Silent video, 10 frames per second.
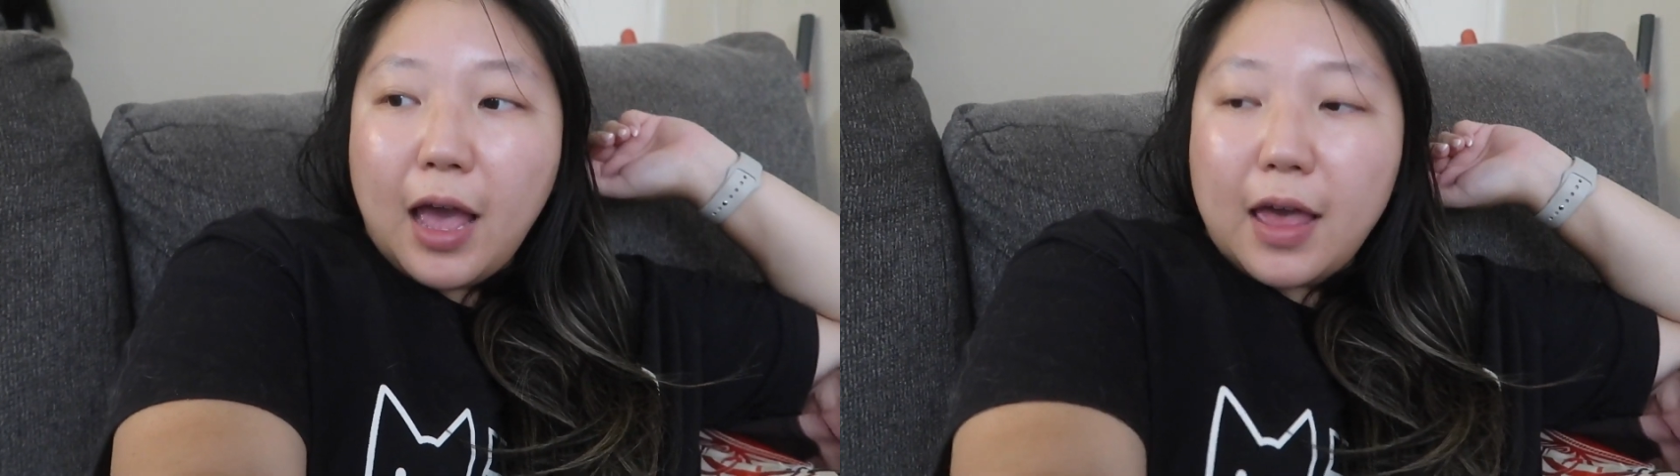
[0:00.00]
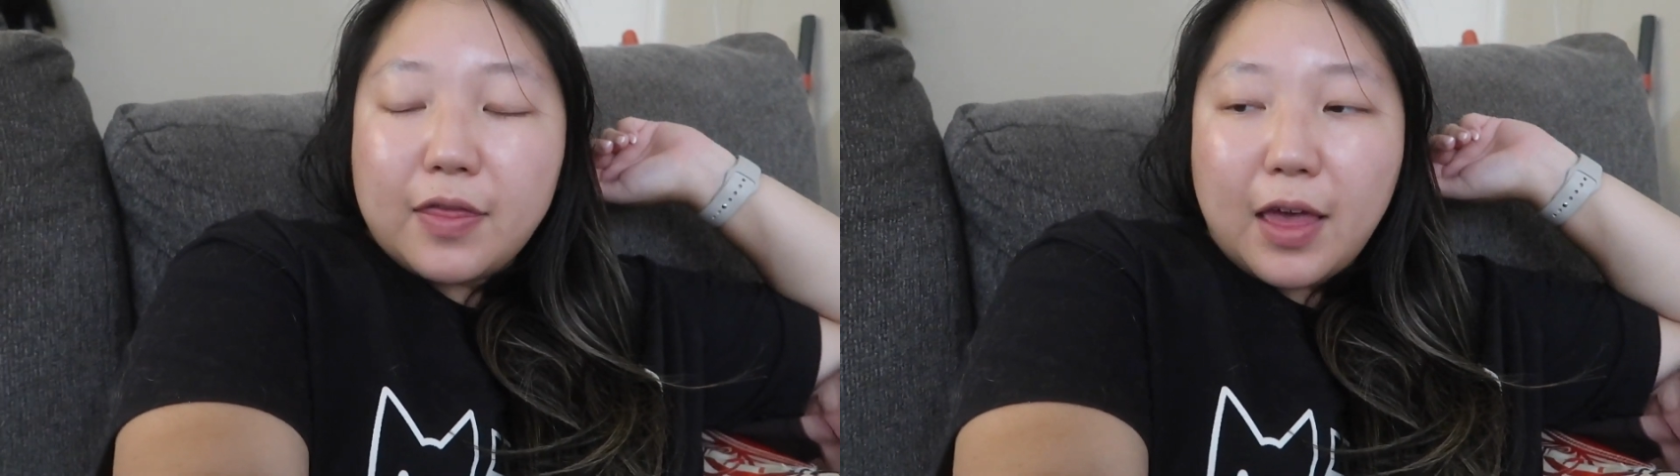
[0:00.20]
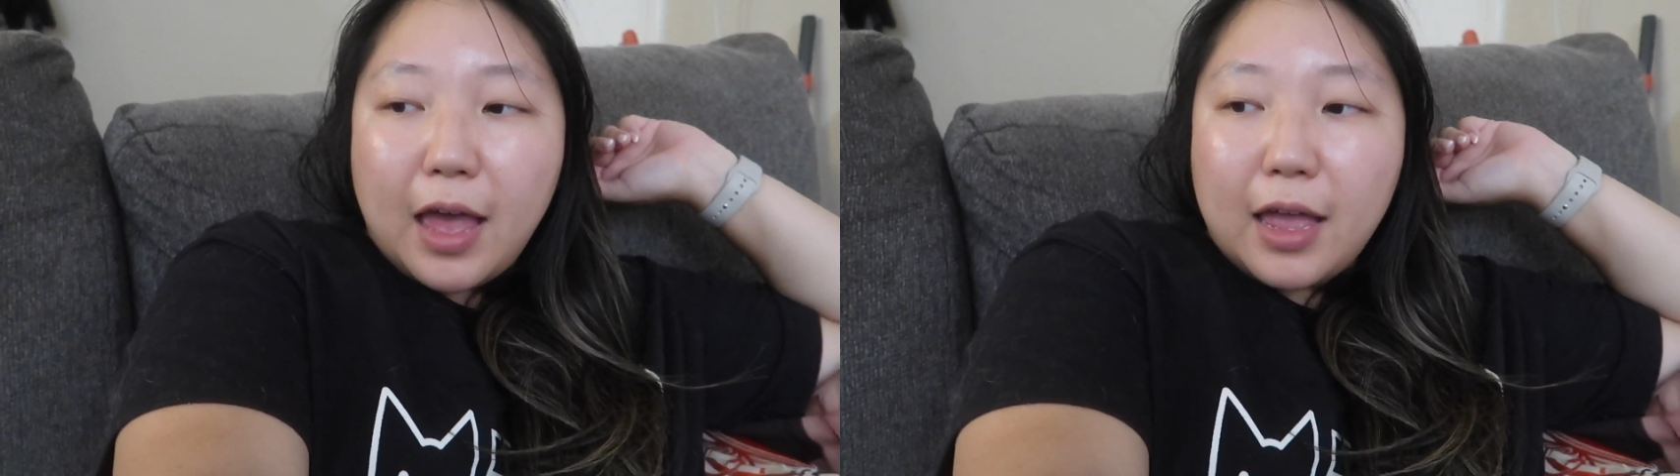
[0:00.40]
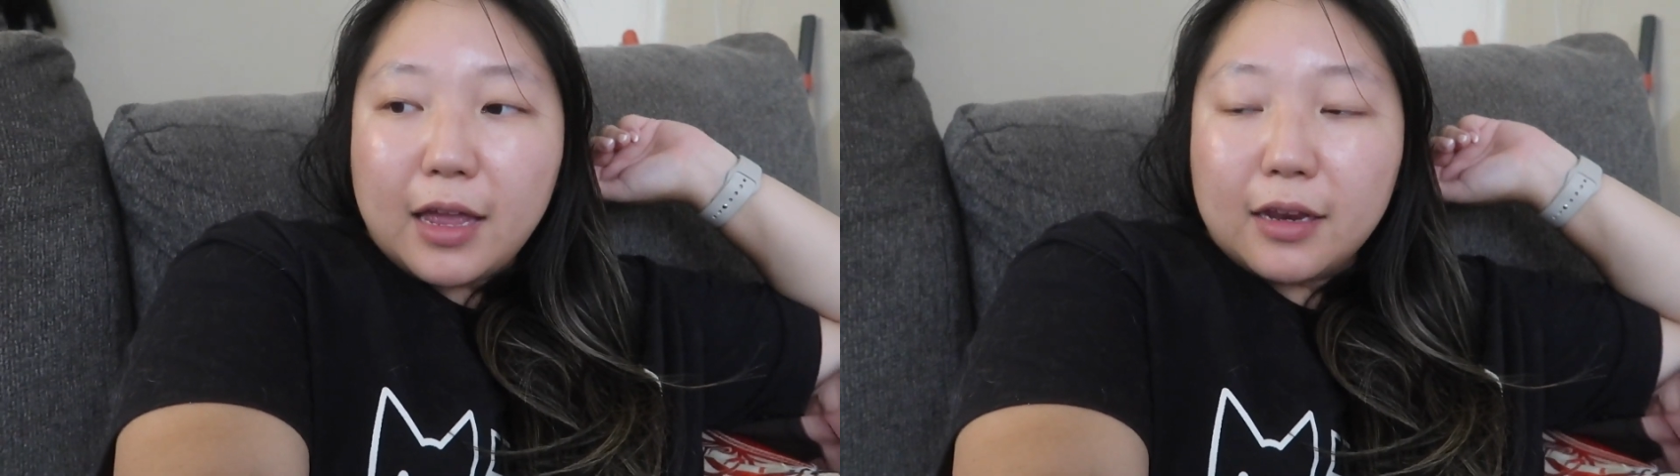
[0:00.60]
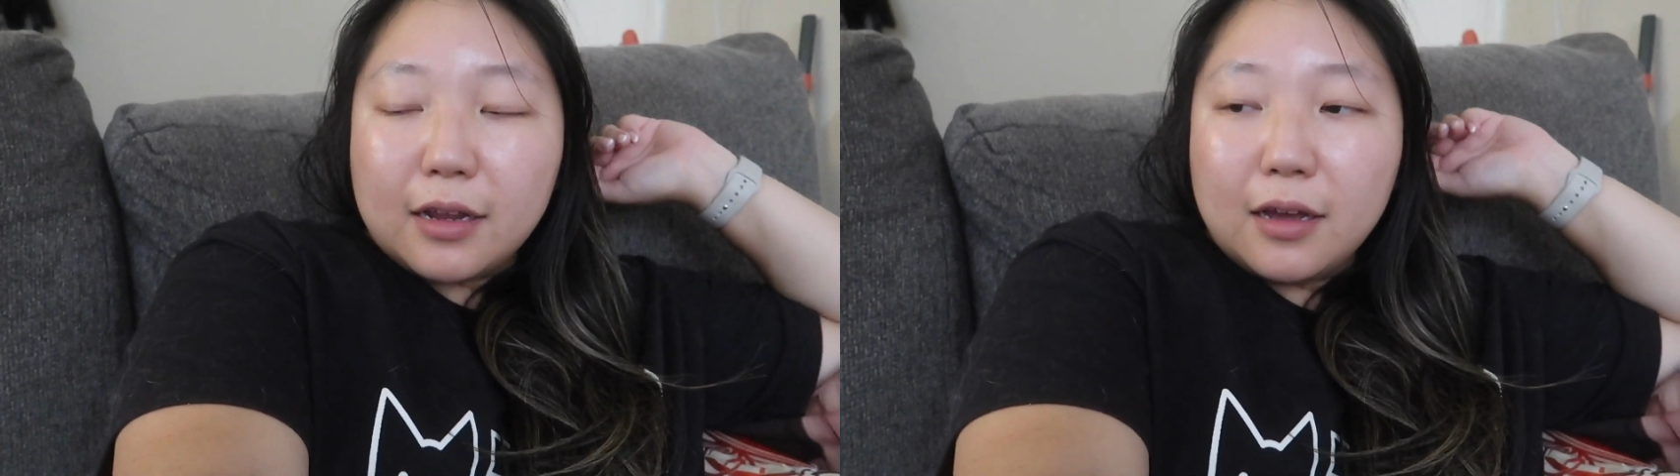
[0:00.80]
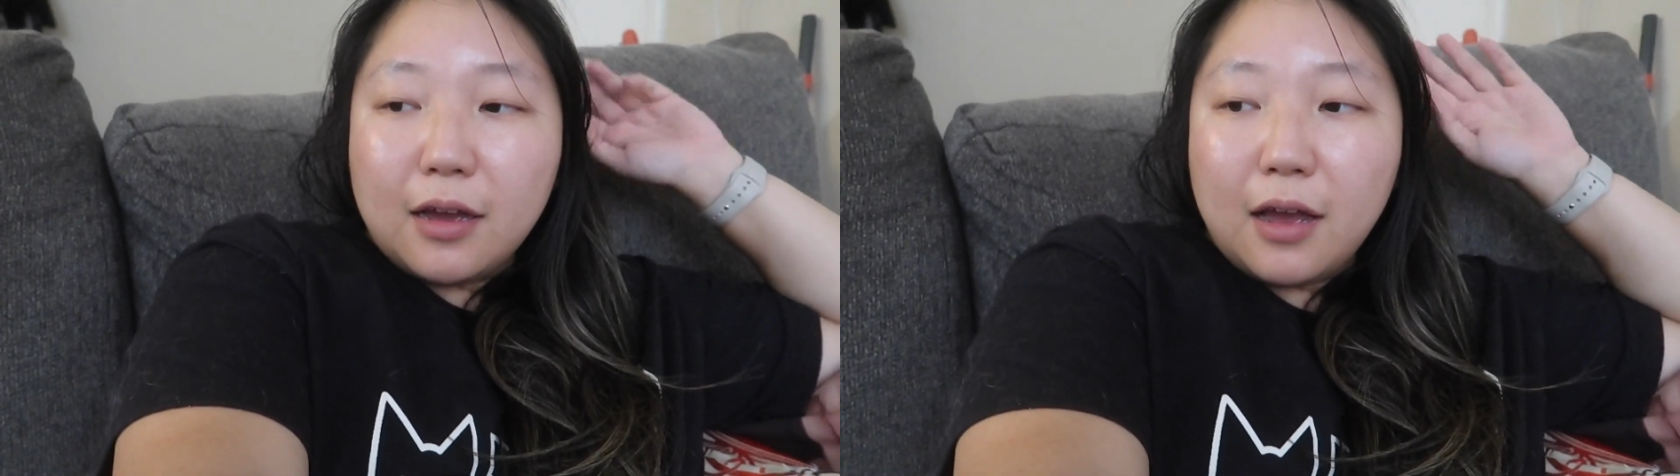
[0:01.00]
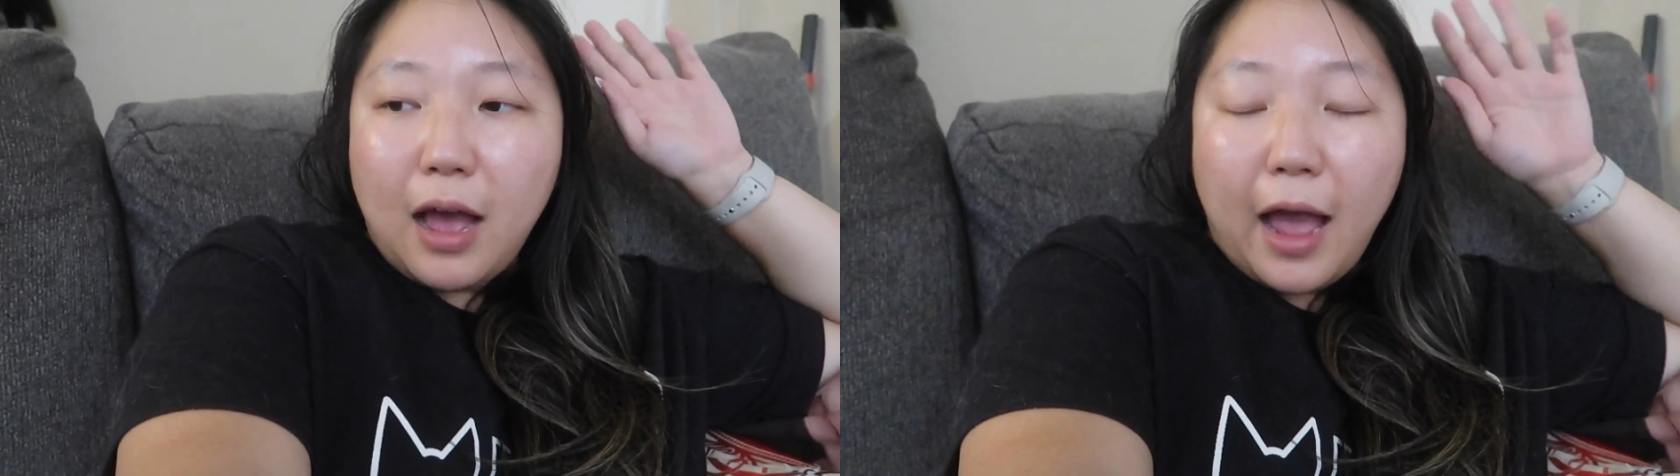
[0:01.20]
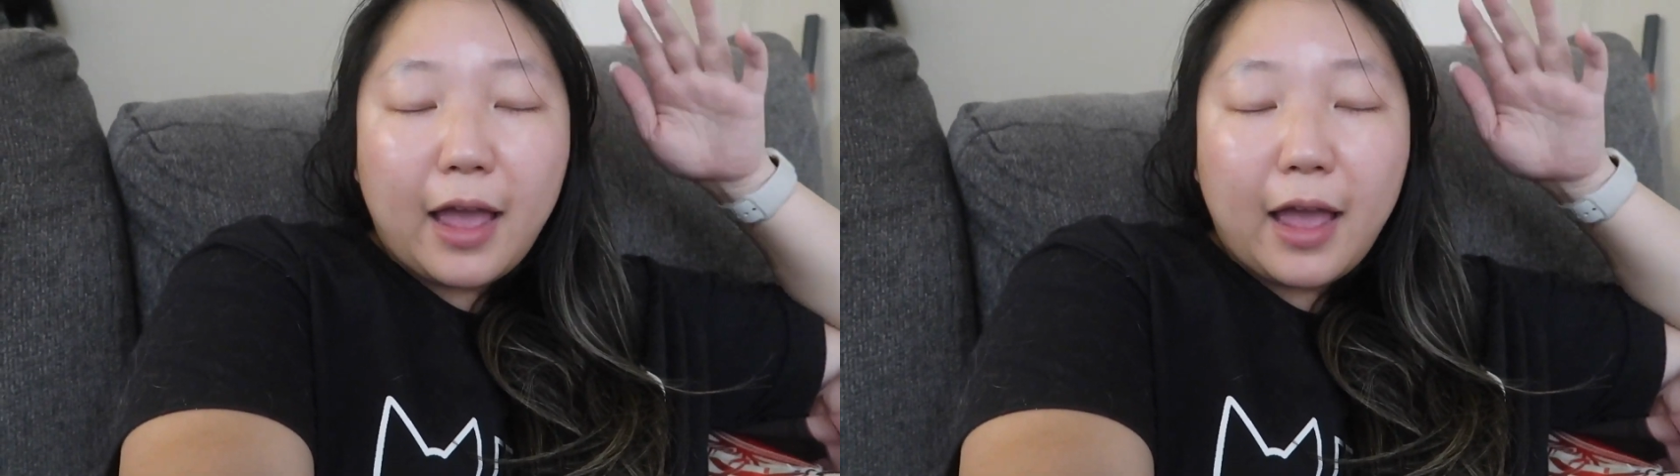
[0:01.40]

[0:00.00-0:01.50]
And then I